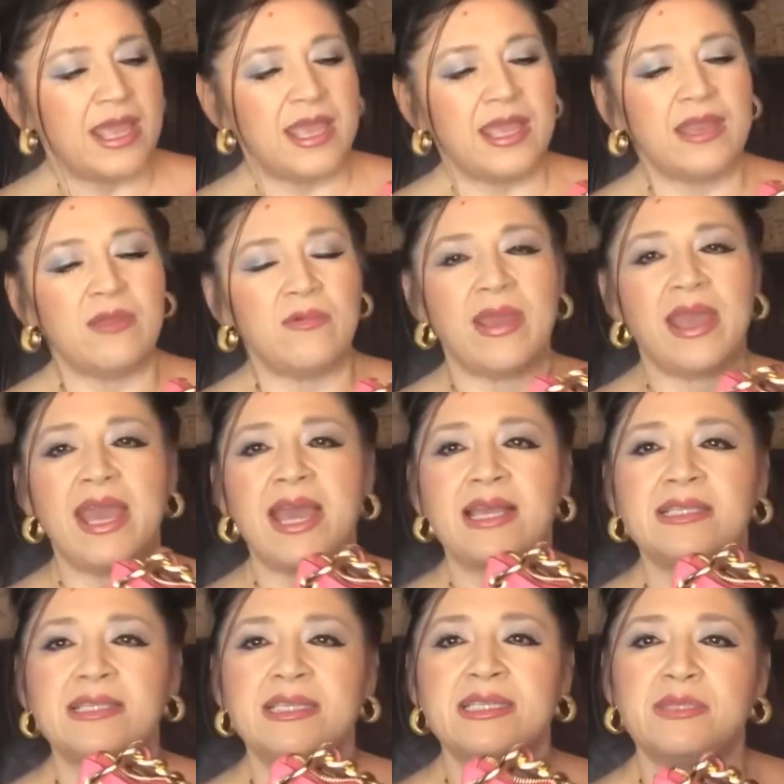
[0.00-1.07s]
Anyway, it
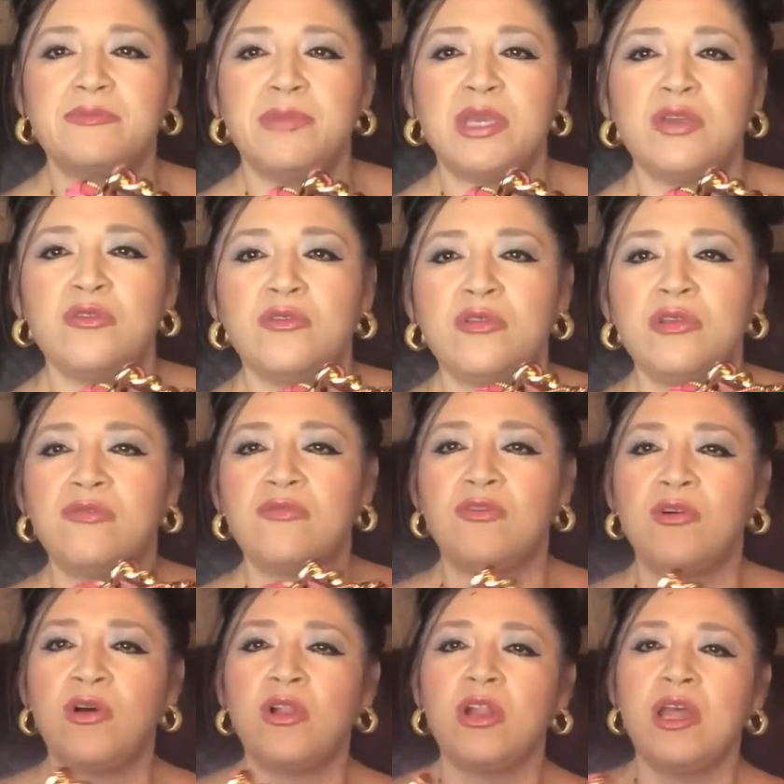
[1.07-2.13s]
has this
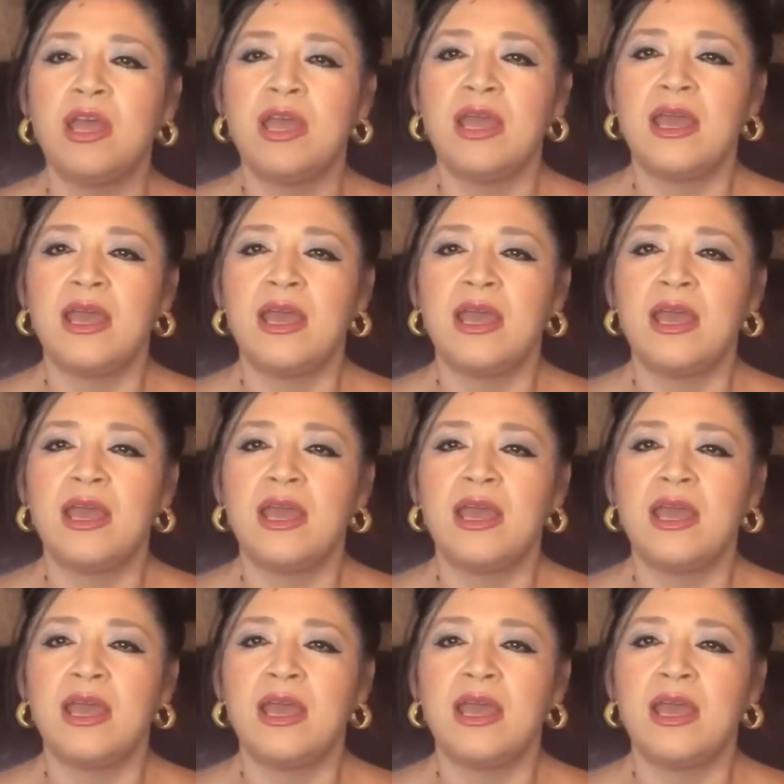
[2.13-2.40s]
beautiful